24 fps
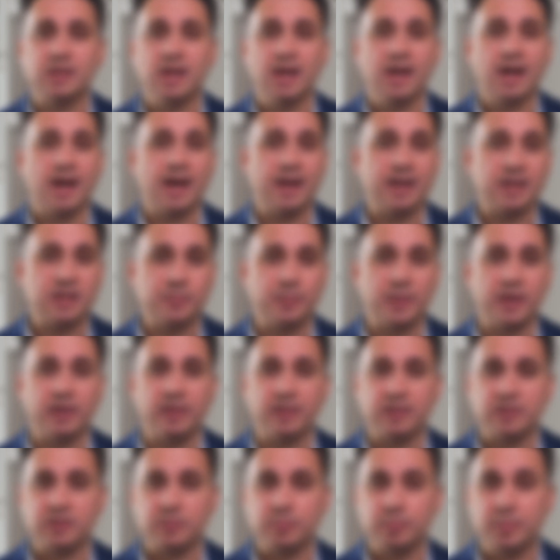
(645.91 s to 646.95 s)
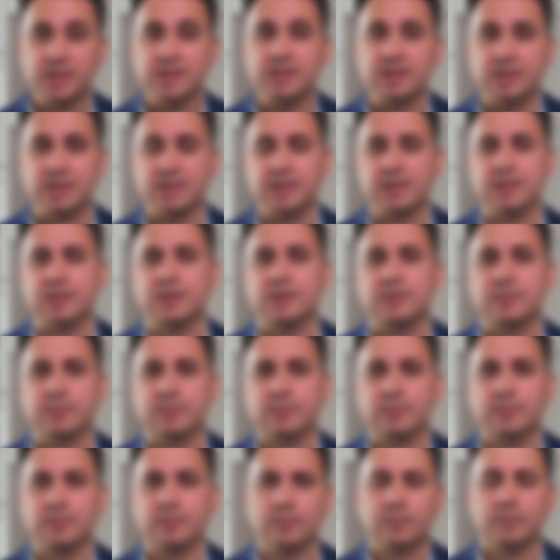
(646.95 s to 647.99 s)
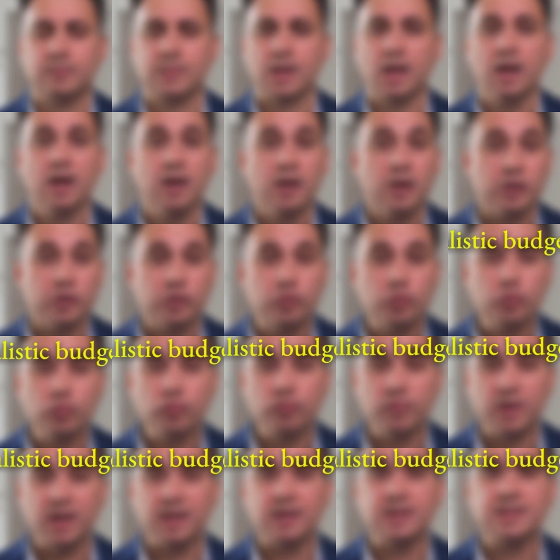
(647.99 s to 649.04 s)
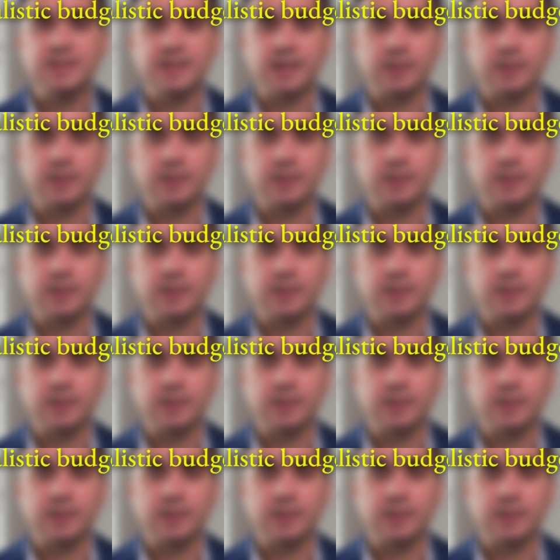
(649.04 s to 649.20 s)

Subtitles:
and experienced businesses. Do realistic